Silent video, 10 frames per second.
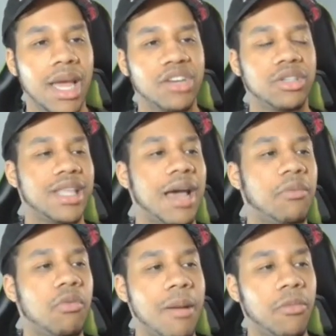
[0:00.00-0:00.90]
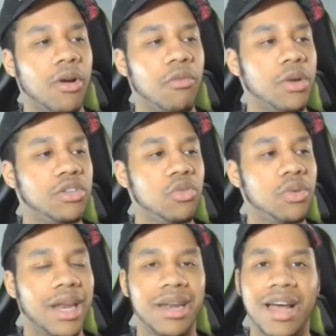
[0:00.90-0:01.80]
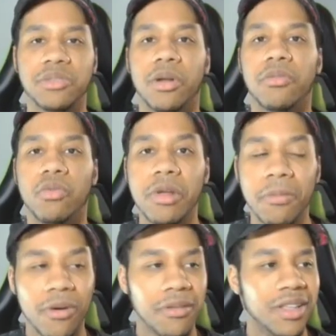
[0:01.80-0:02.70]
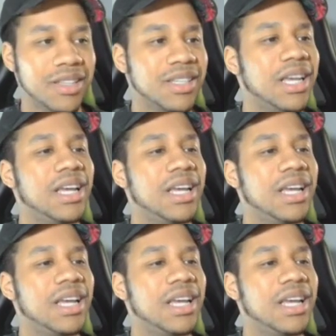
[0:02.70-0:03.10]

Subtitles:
It's just that, remember, if we do get an announcement of a reprint of this,